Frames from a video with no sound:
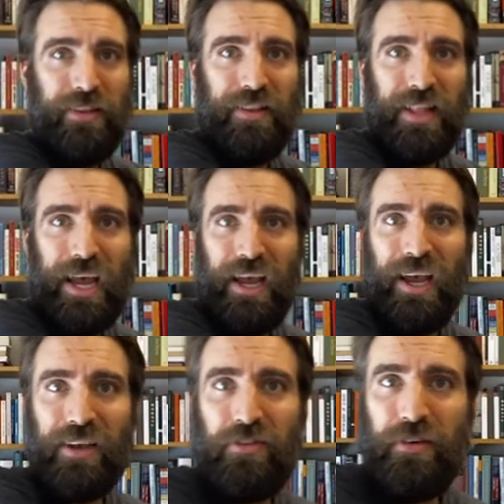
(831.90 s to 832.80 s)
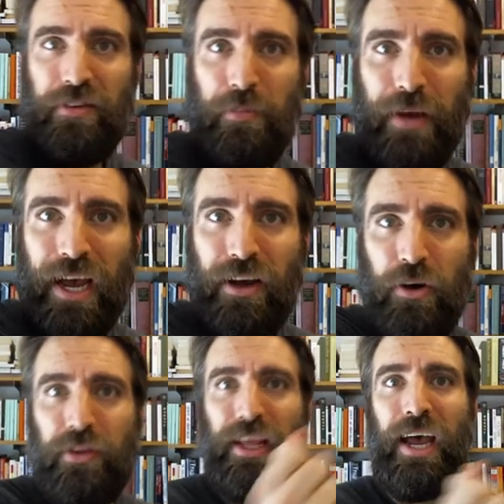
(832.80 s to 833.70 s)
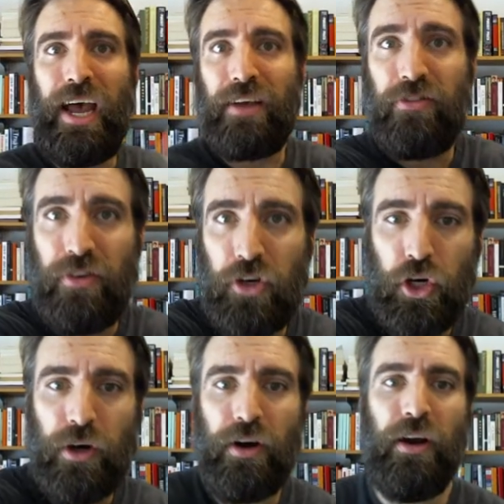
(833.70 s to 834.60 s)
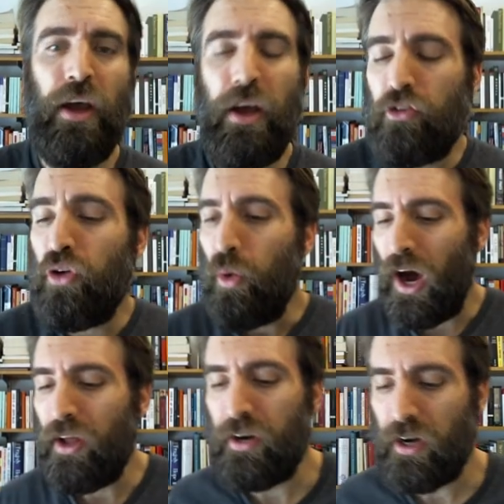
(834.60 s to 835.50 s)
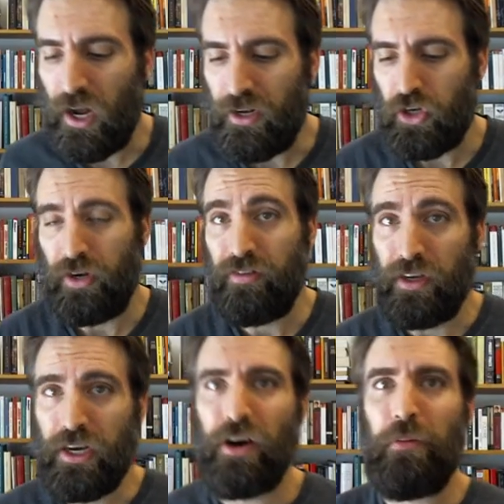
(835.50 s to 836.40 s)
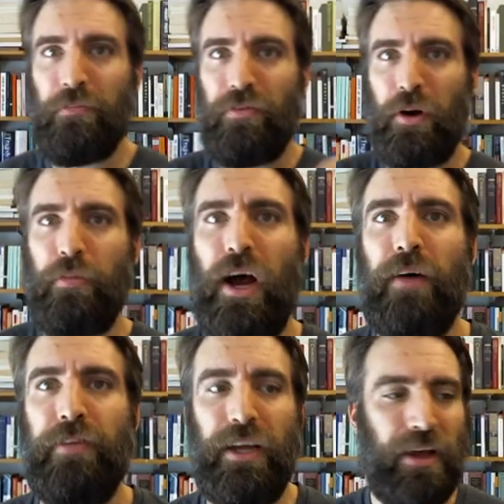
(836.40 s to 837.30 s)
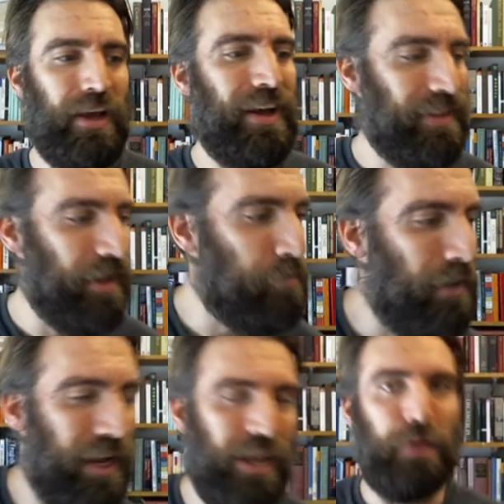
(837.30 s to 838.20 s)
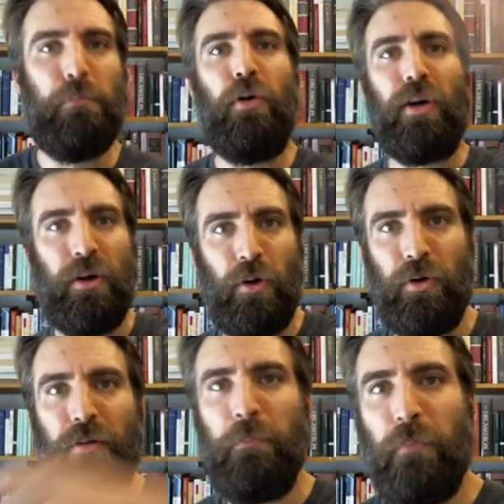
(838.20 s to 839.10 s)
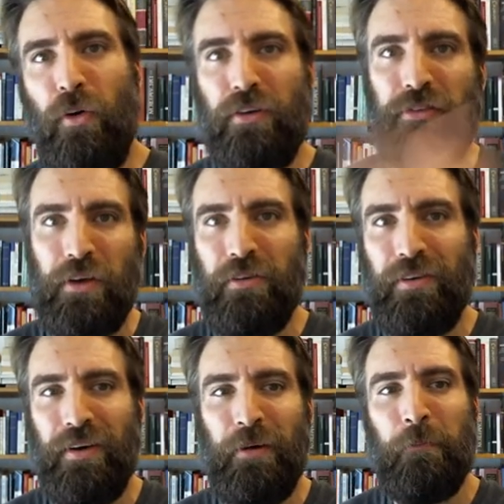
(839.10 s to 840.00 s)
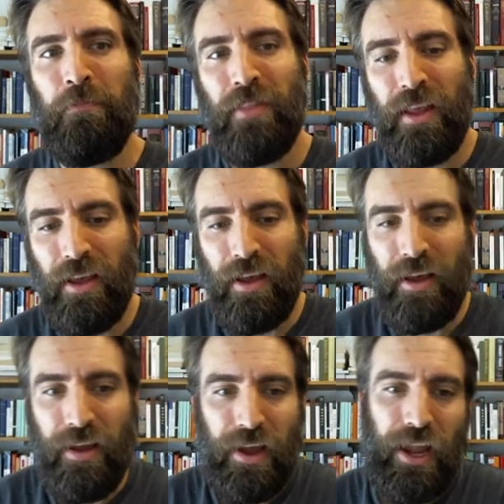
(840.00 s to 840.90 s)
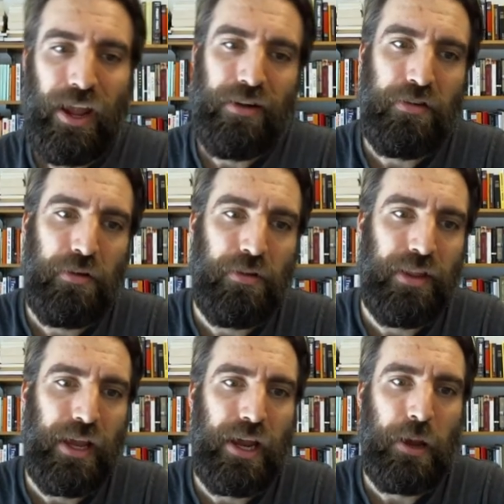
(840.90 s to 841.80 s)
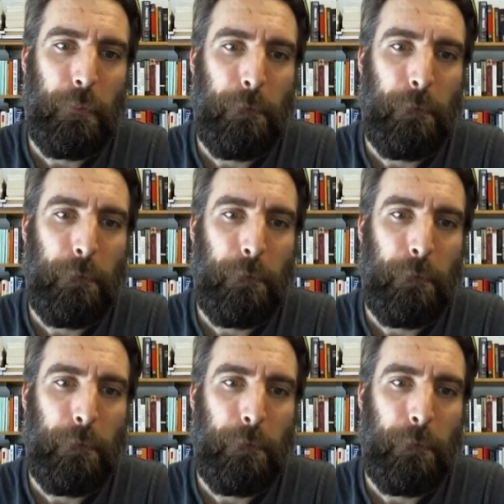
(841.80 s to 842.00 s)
that extra tobacco, that extra sugar to other countries in Europe for a profit, thus bringing in more gold, more silver into the